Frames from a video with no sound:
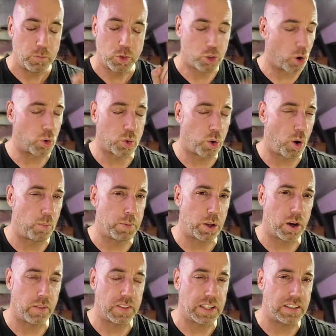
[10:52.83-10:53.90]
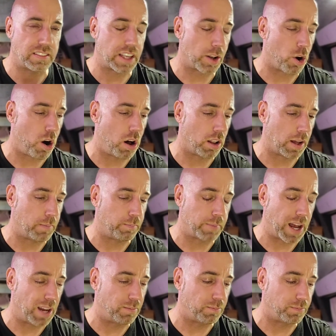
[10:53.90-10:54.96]
Don't quote me on these at all.
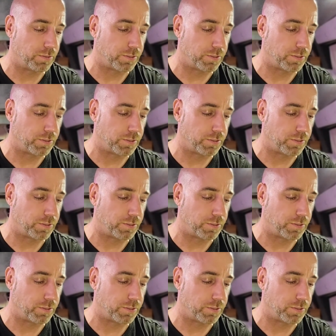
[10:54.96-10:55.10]
I'm